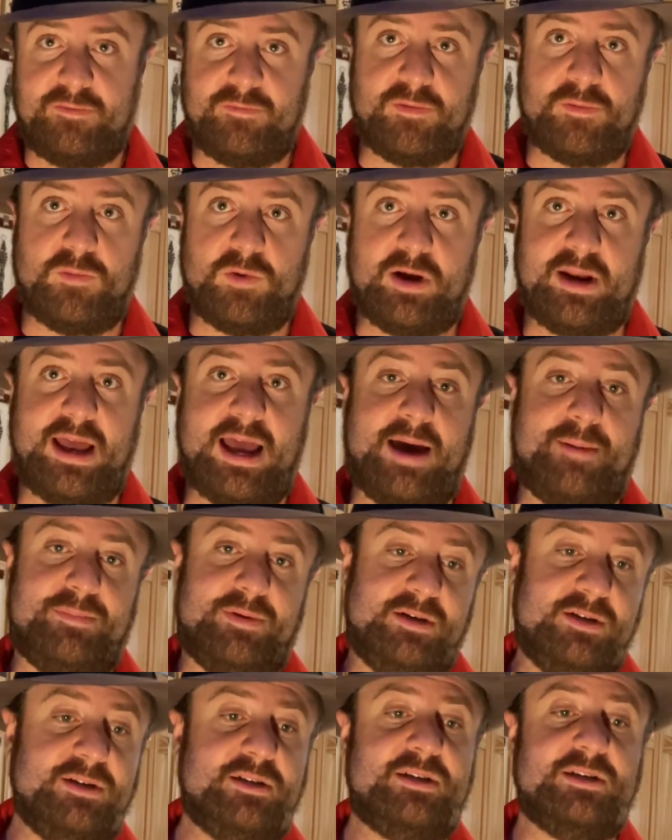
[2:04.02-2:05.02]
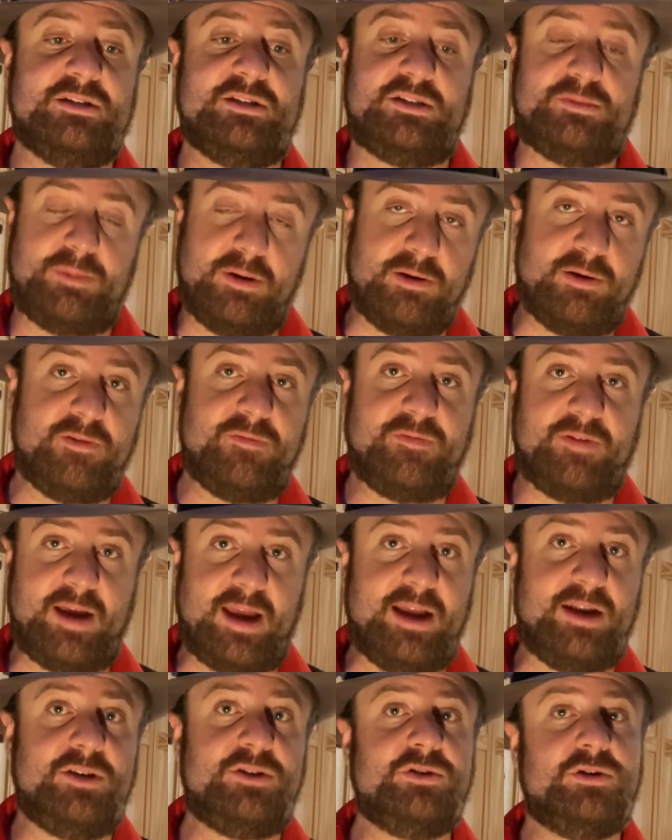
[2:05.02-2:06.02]
from what happened, because Spear and
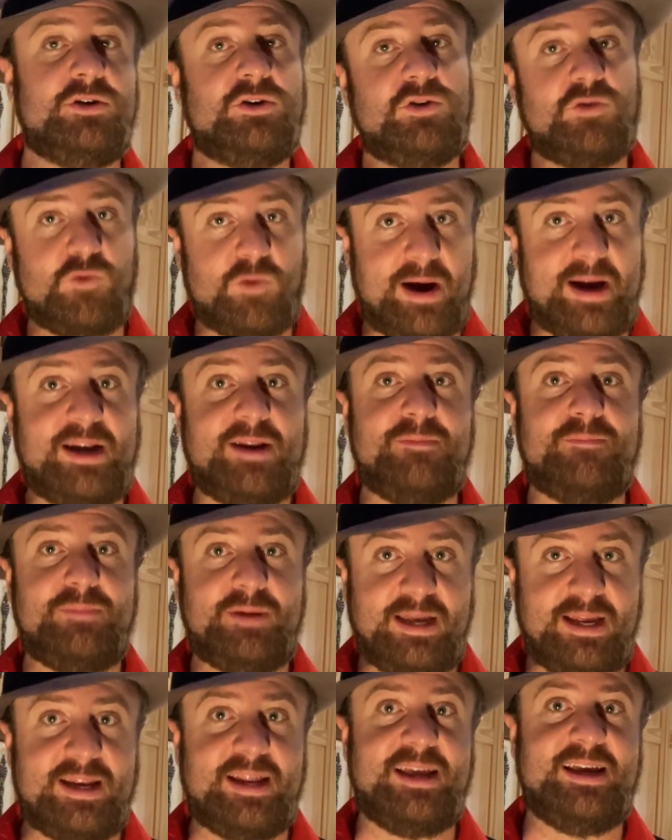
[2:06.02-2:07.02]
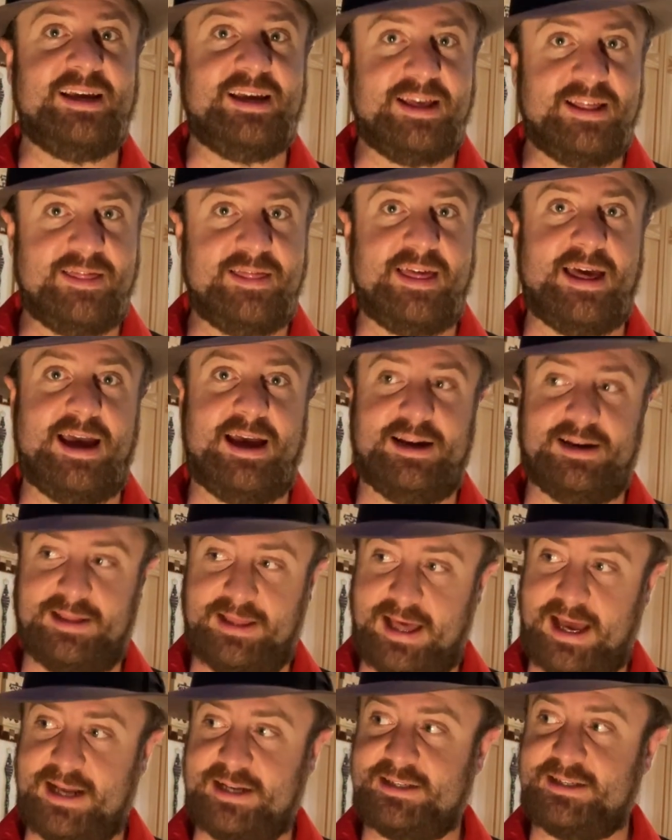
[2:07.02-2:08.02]
Fang took quite a beating in that
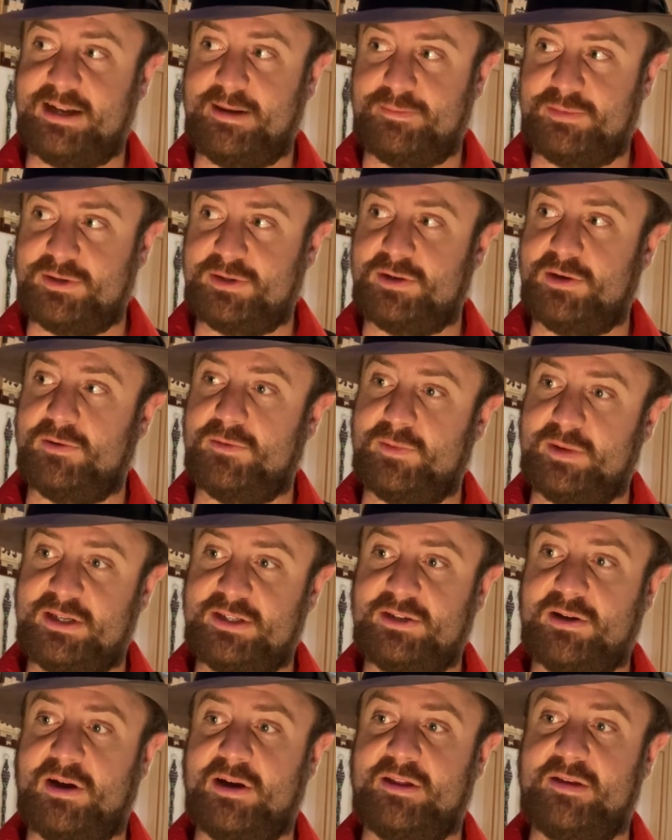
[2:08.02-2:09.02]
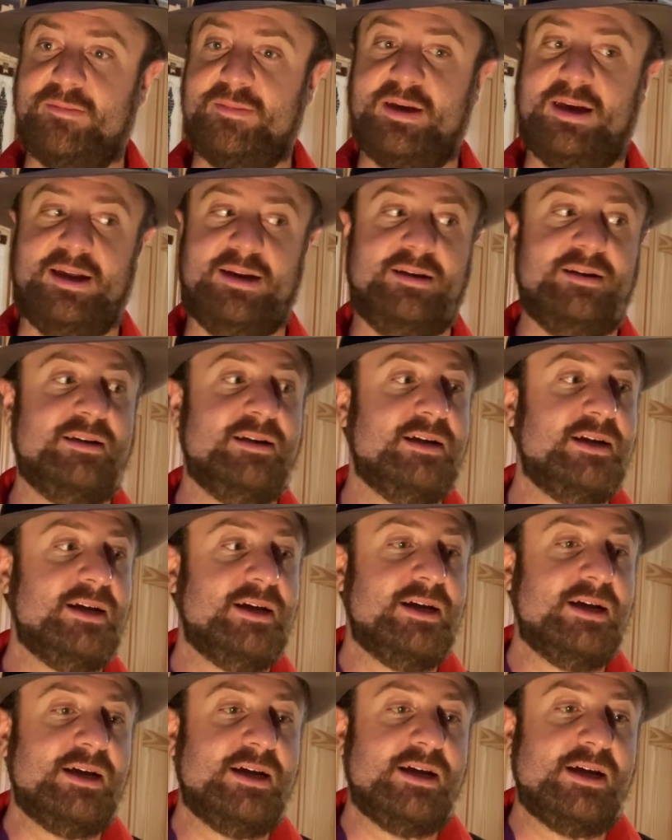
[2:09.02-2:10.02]
last episode we saw them in.
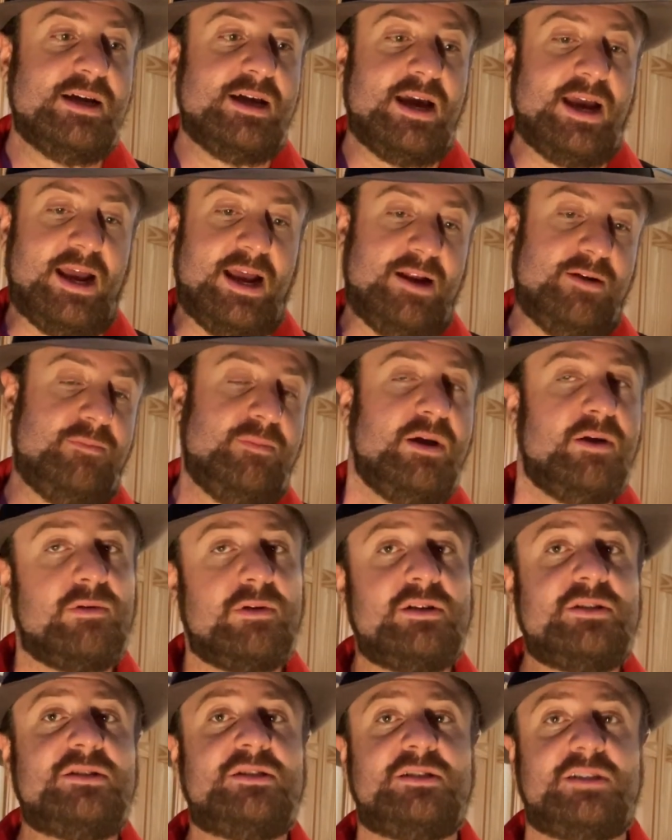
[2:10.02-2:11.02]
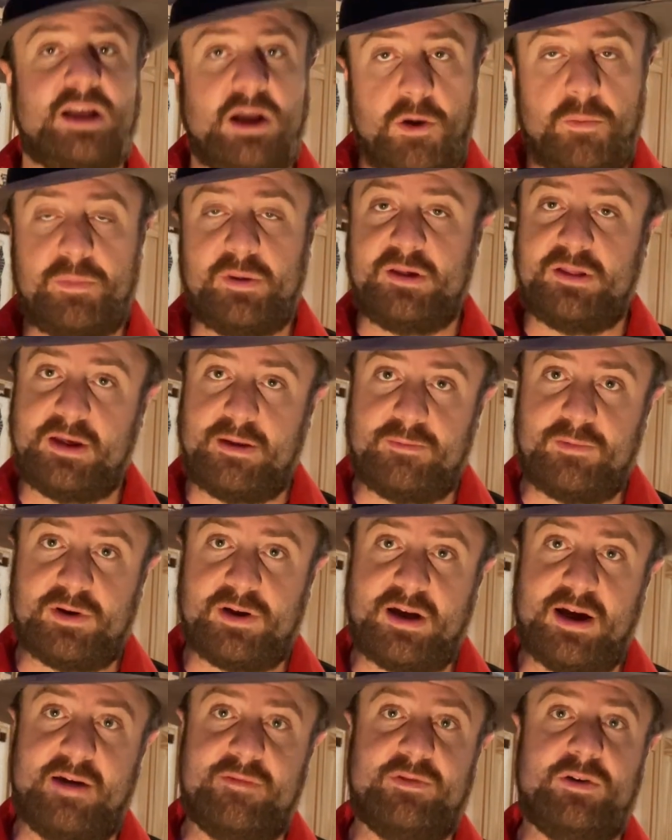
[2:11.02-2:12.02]
And Mira's helping them
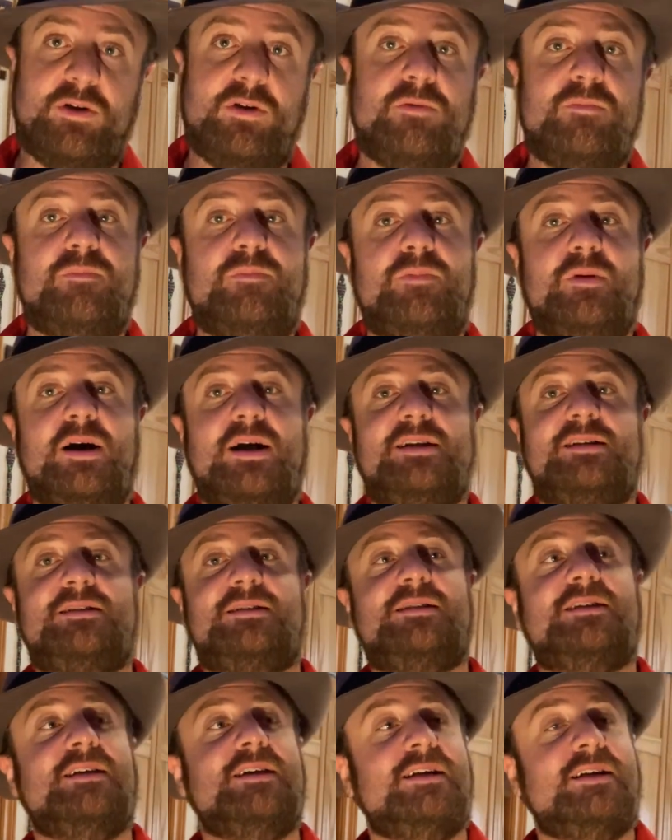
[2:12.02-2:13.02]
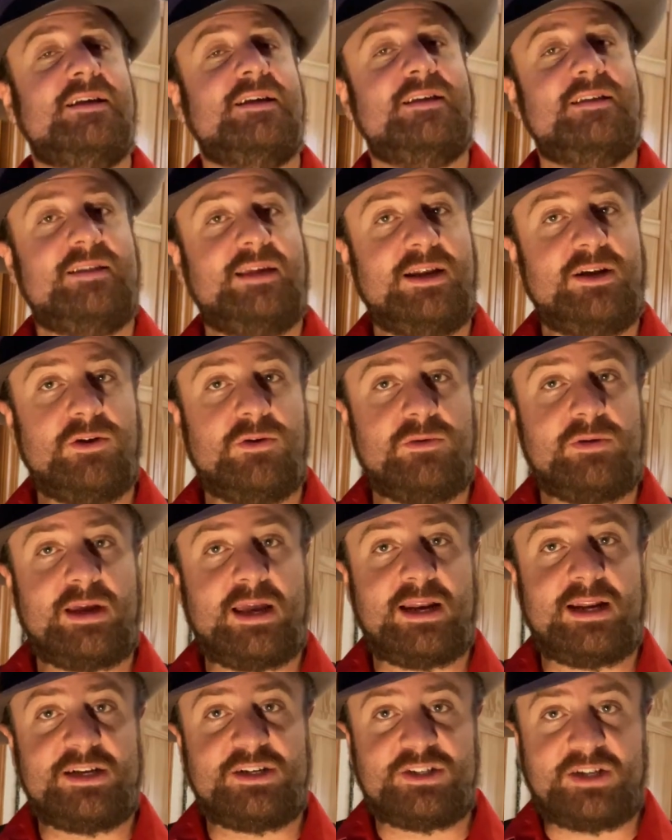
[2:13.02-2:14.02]
recover, but they don't
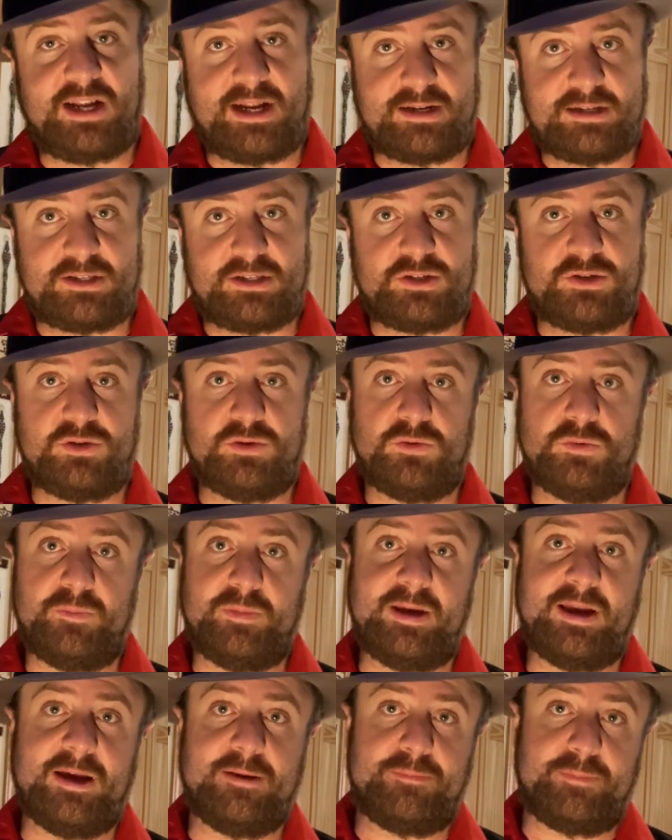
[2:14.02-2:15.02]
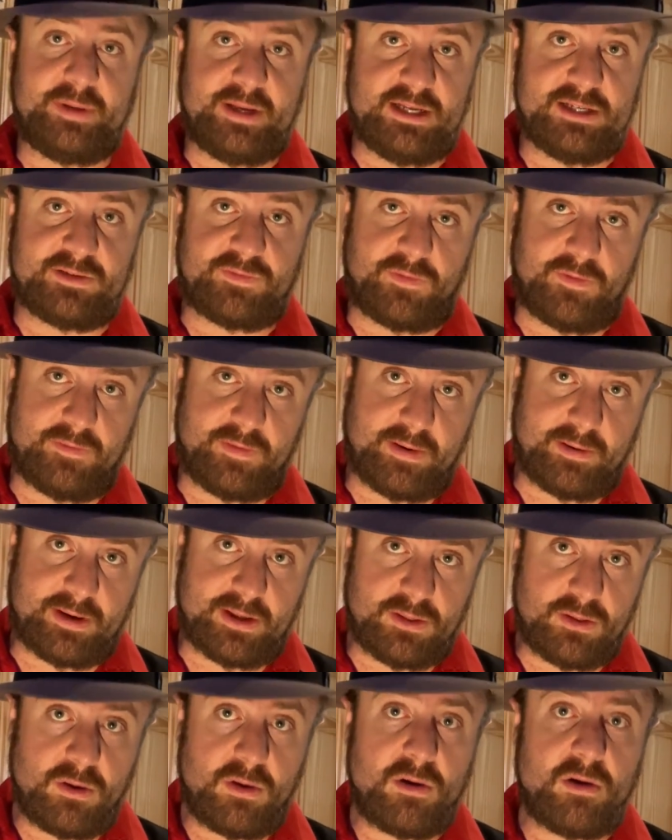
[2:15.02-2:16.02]
get a chance to be at peace for very
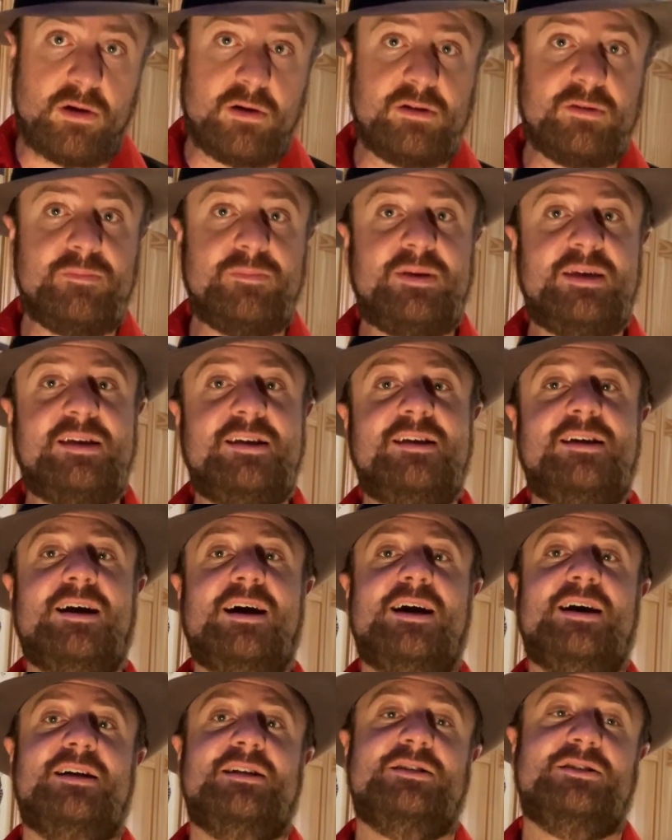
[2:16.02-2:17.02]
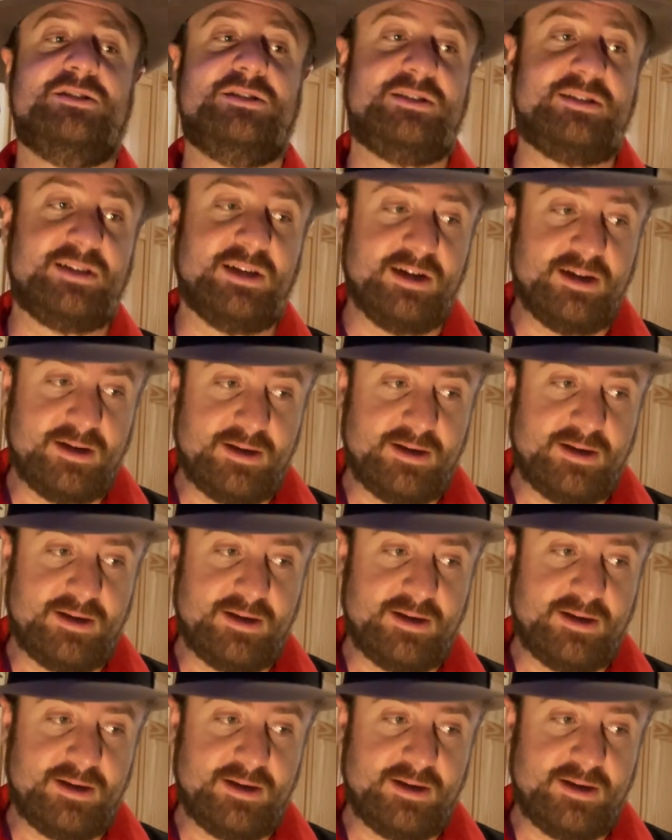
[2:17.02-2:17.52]
long because